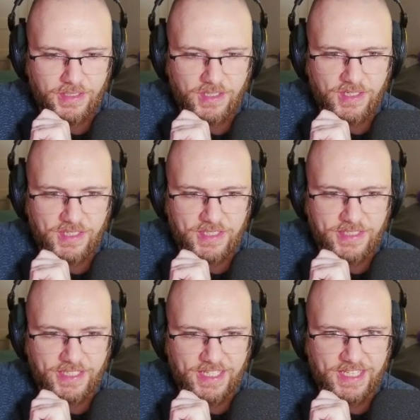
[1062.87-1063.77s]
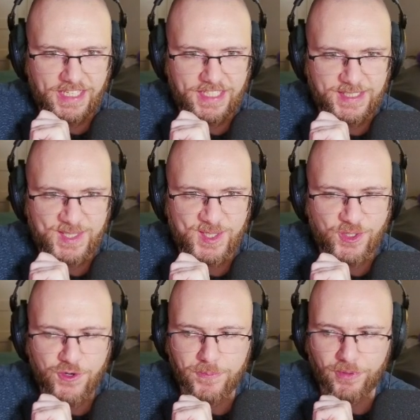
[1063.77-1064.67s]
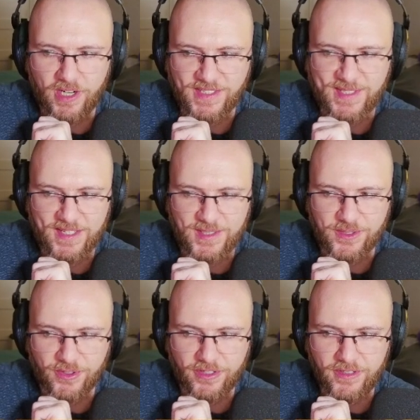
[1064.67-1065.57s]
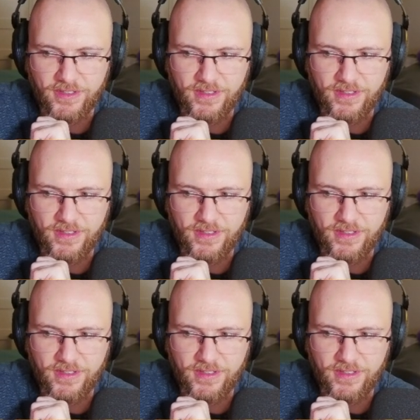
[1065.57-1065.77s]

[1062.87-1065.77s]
on a stone processor.